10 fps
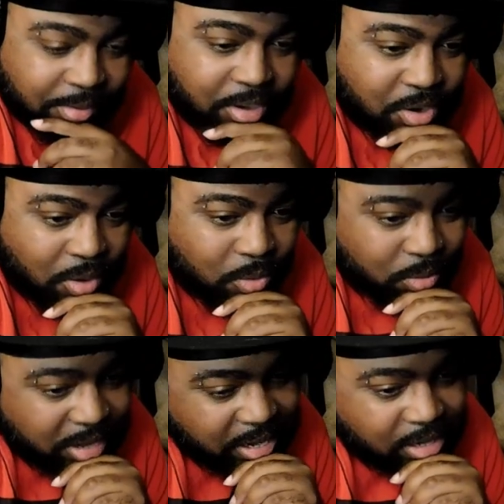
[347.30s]
you
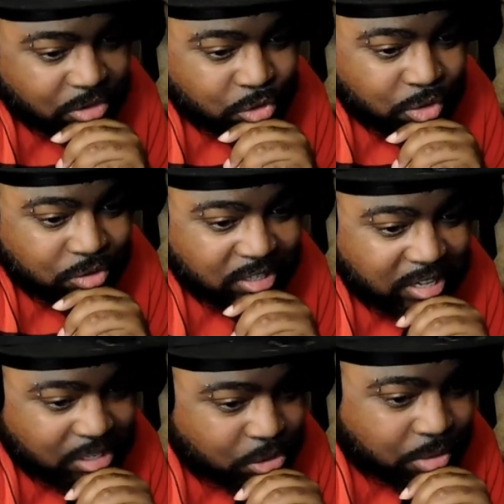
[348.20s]
know, intro
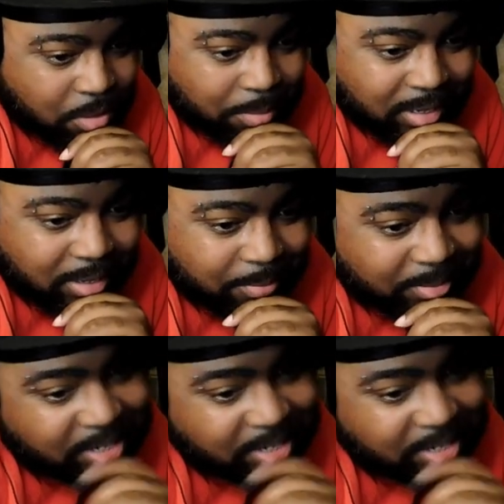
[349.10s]
to intro. But